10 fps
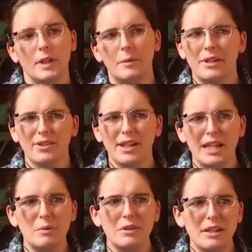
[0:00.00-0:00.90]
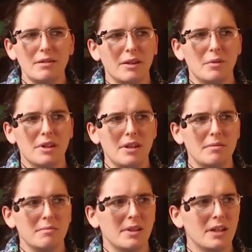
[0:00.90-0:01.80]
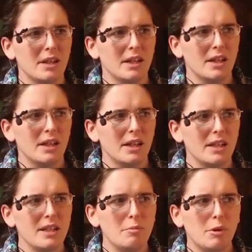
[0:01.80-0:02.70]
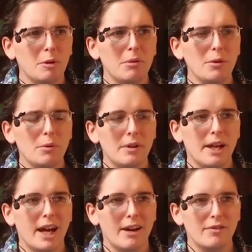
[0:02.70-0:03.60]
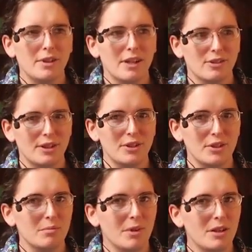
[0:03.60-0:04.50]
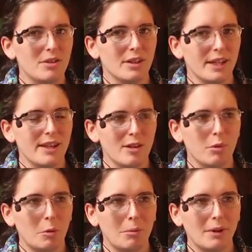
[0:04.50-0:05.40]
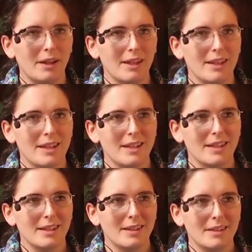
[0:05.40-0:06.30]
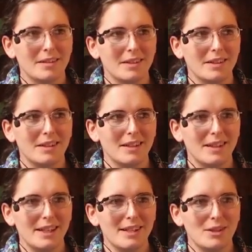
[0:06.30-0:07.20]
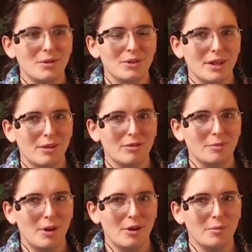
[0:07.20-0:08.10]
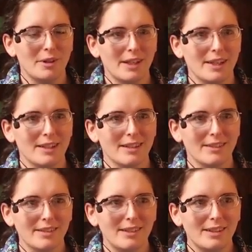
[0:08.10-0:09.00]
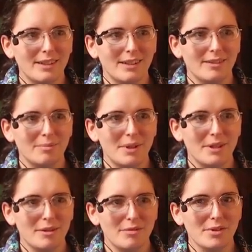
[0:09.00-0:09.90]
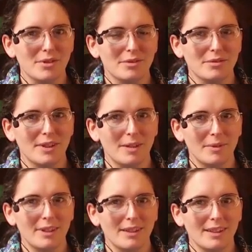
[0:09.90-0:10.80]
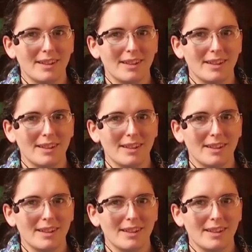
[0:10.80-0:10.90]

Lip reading: I mean, because like you would think, like with him, he probably wouldn't have to actually do much. Like he could probably like do his channel from home and like be there for his family.